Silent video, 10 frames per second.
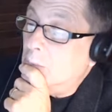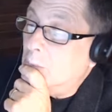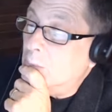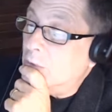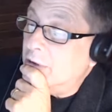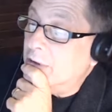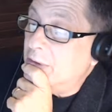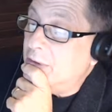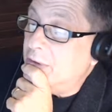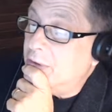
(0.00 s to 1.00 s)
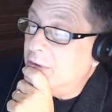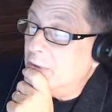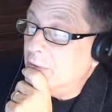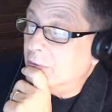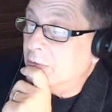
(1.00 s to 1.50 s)
what I
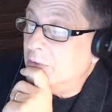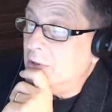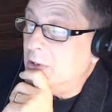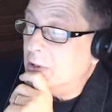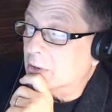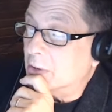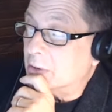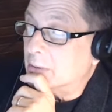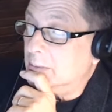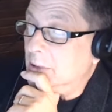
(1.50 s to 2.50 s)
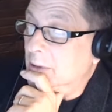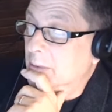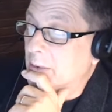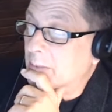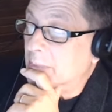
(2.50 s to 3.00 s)
don't see here at the
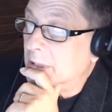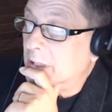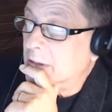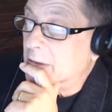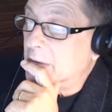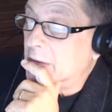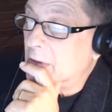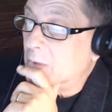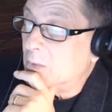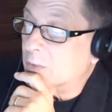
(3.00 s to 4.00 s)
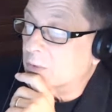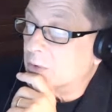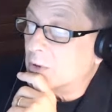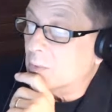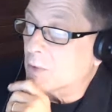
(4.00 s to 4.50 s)
moment, but I do know
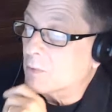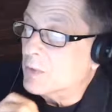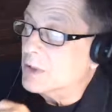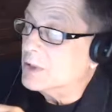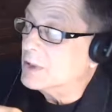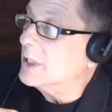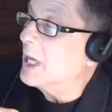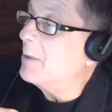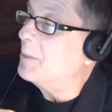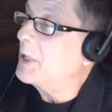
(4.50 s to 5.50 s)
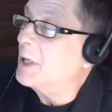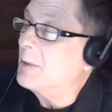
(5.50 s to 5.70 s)
somewhat recently happened.